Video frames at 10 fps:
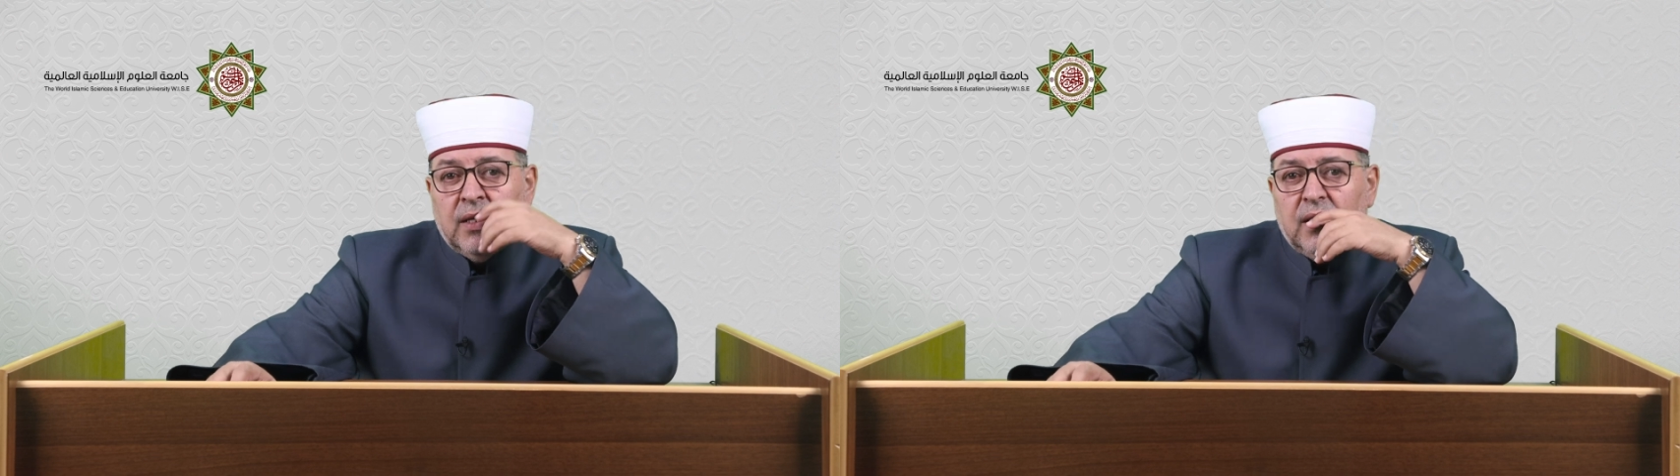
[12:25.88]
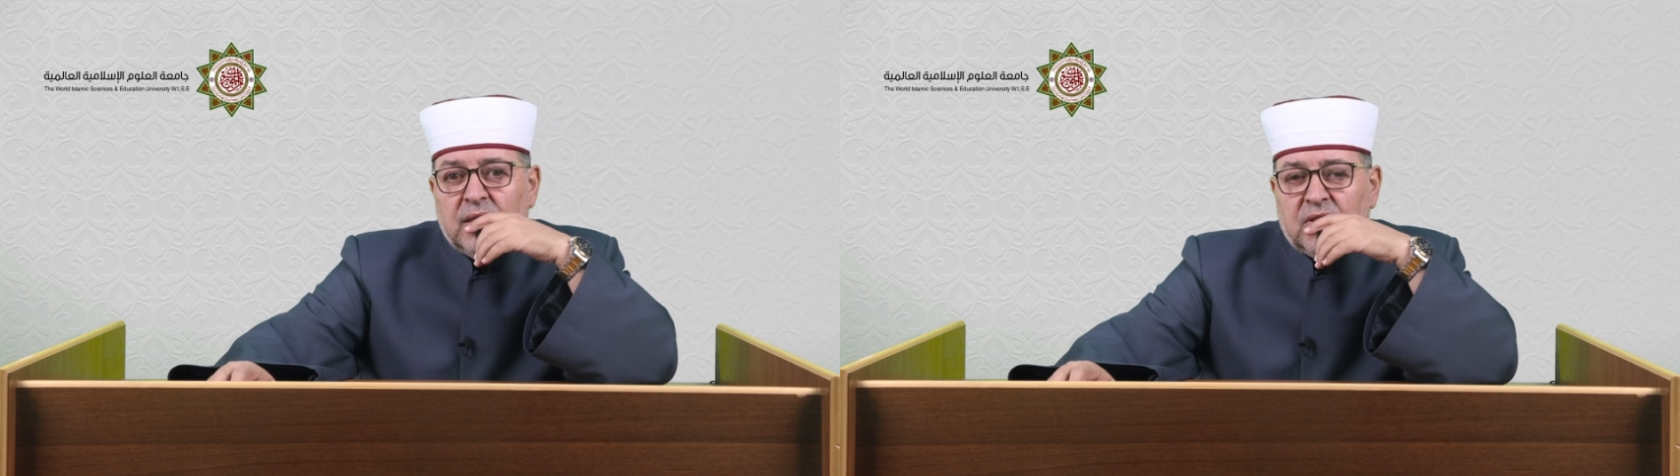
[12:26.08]

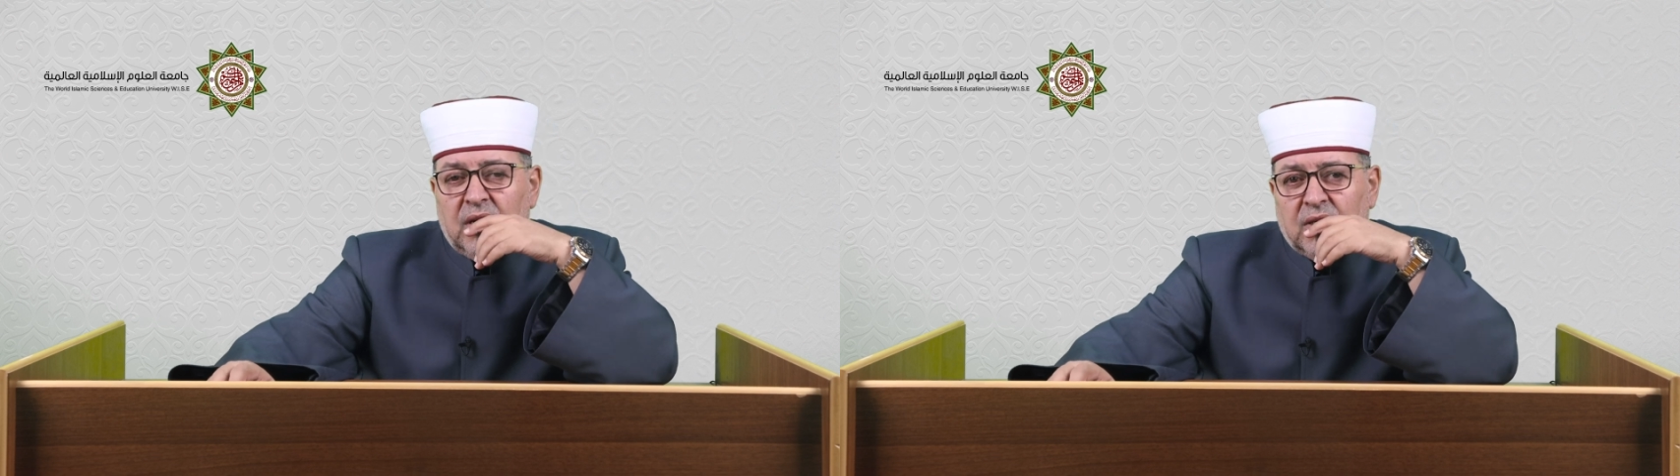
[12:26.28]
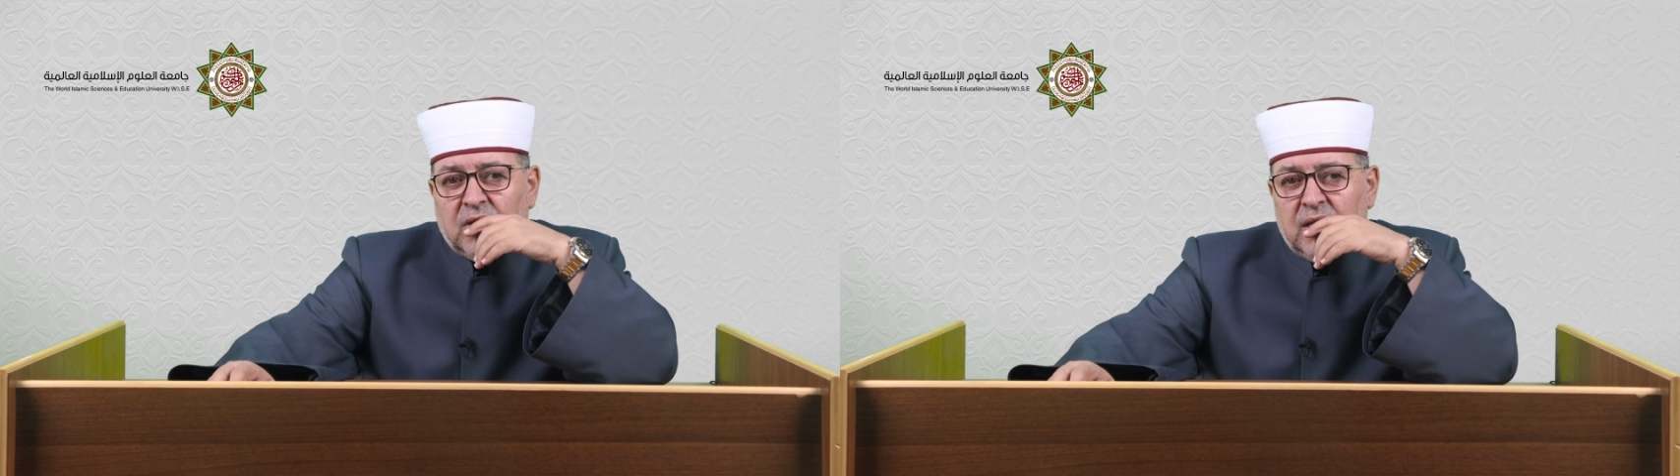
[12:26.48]
the
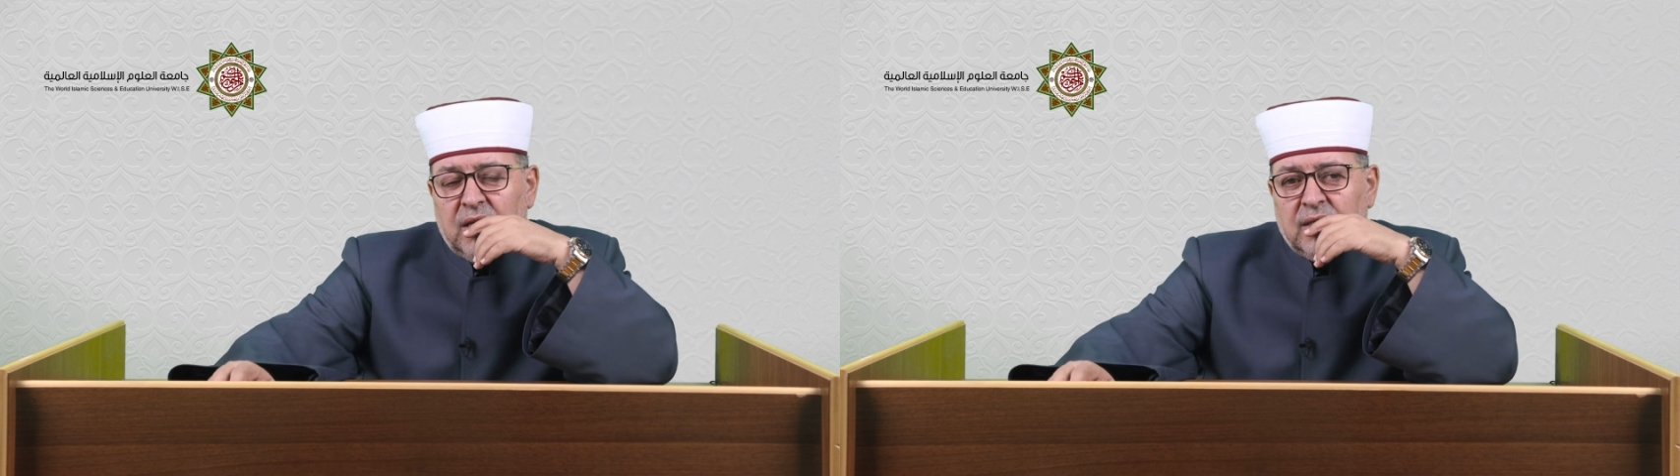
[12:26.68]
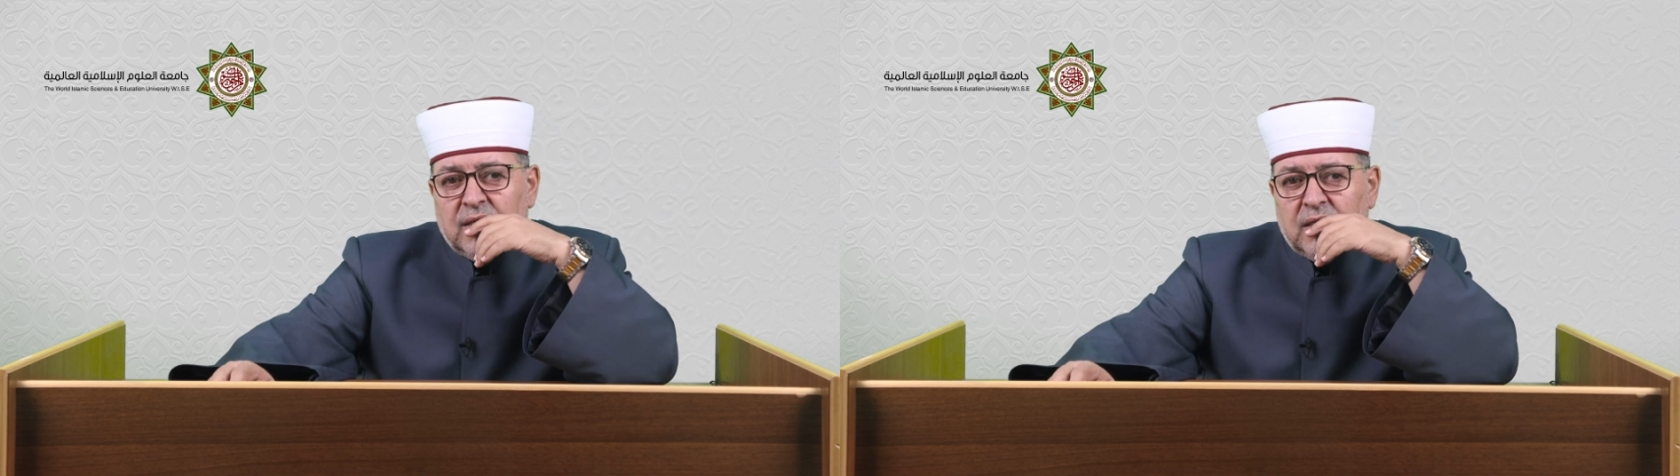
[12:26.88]
structure
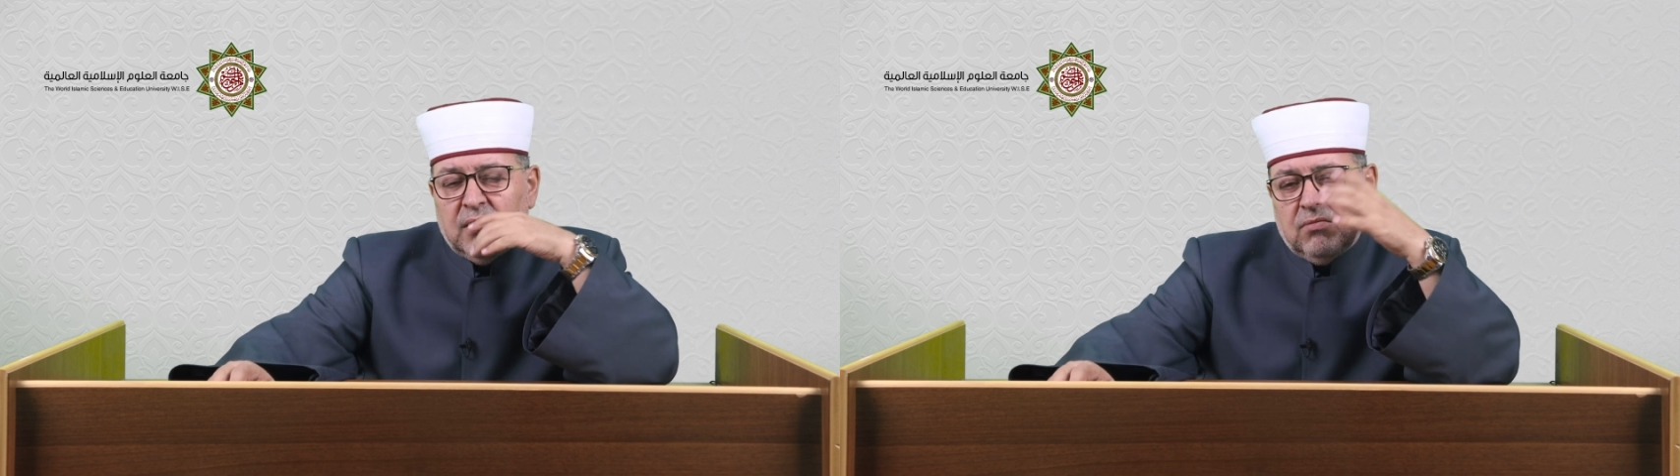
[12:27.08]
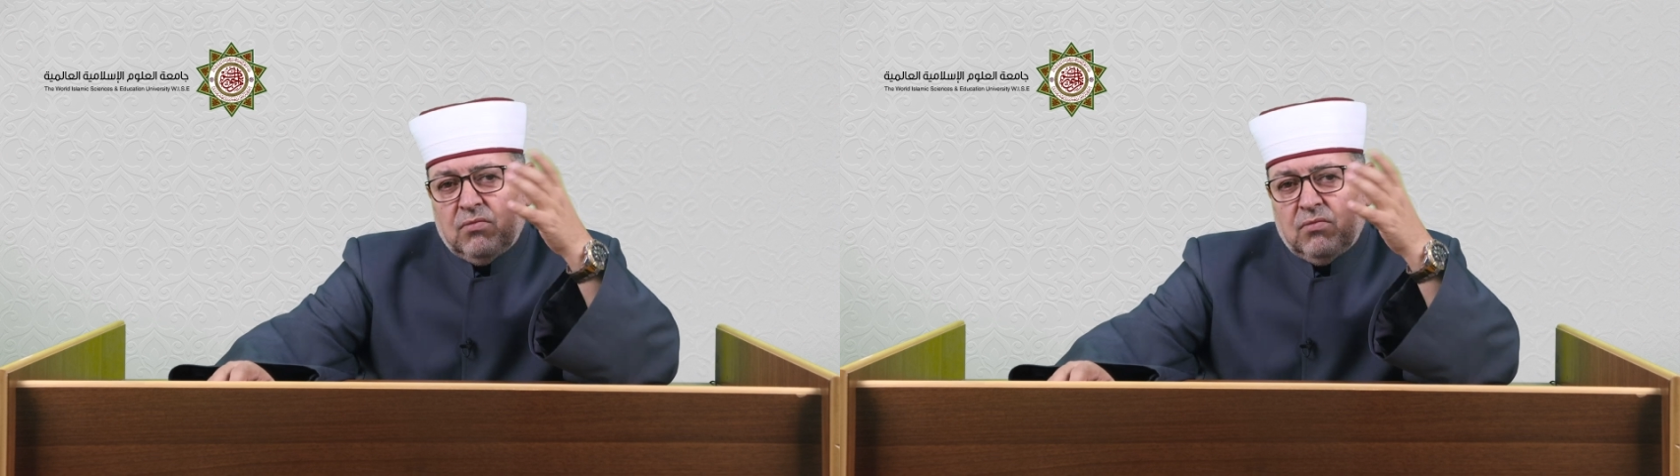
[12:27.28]
is